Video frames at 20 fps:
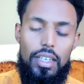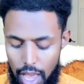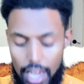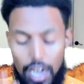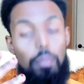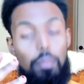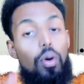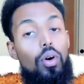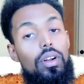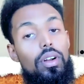An
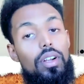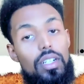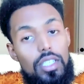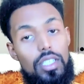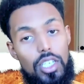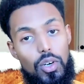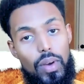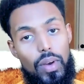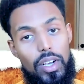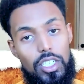important
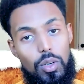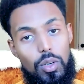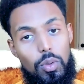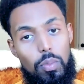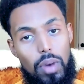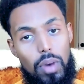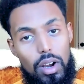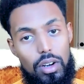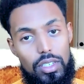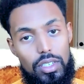consideration with
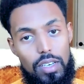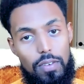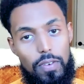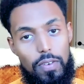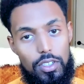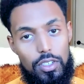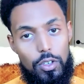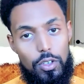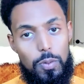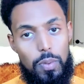Model C
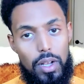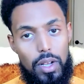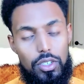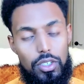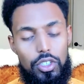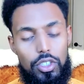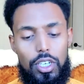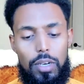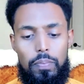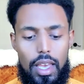fiscal
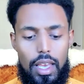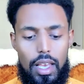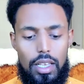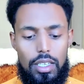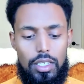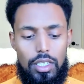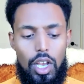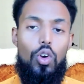sponsorship is